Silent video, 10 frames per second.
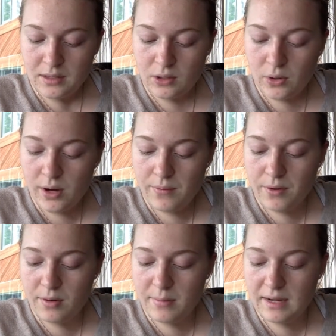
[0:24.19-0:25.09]
Laurie
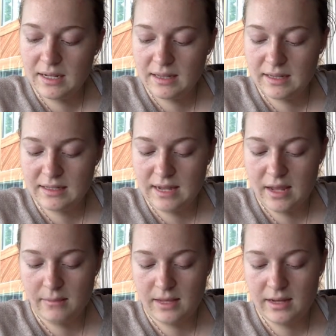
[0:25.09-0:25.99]
wrote immediately to
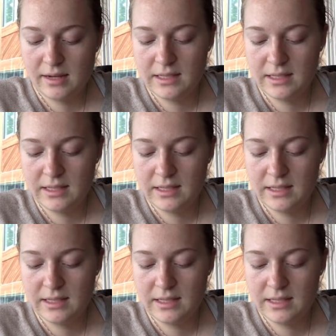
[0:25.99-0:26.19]
Amy,